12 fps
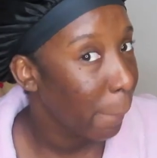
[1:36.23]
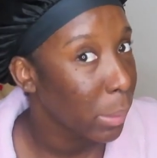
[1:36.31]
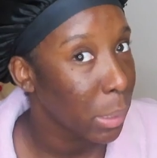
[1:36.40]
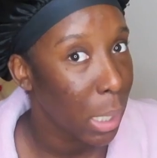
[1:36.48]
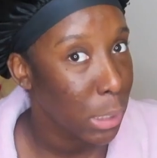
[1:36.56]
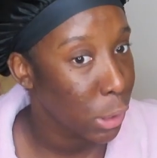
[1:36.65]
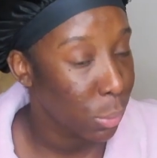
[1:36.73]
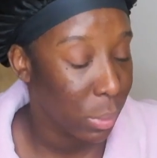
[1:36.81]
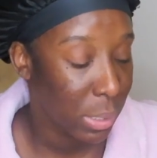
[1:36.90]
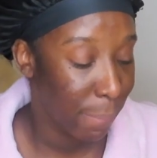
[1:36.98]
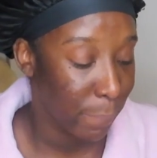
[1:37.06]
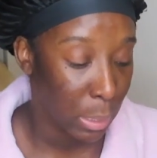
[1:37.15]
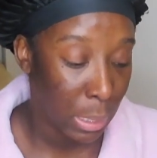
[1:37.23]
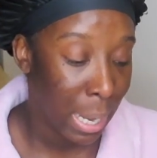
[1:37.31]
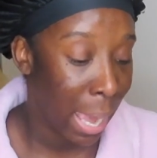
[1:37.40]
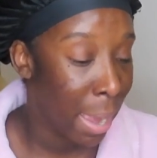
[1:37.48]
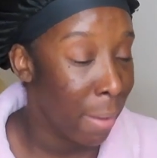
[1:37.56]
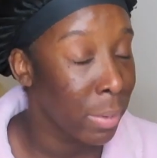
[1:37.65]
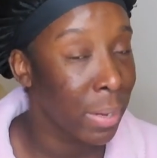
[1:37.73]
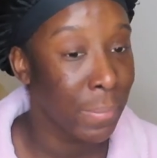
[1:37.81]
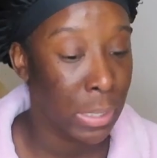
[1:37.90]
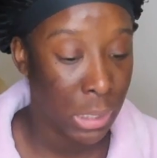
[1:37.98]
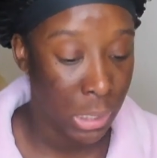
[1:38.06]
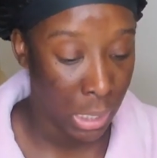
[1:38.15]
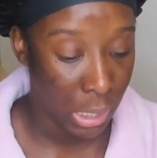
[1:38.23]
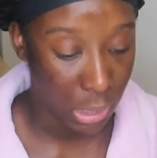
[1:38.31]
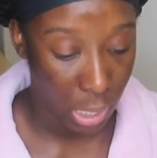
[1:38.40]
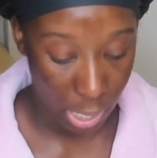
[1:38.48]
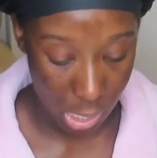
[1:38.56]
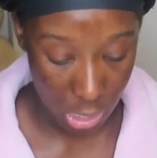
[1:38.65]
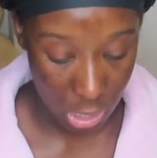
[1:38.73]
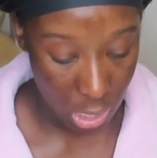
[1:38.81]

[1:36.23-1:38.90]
but I just wasn't feeling it. I haven't even checked, like,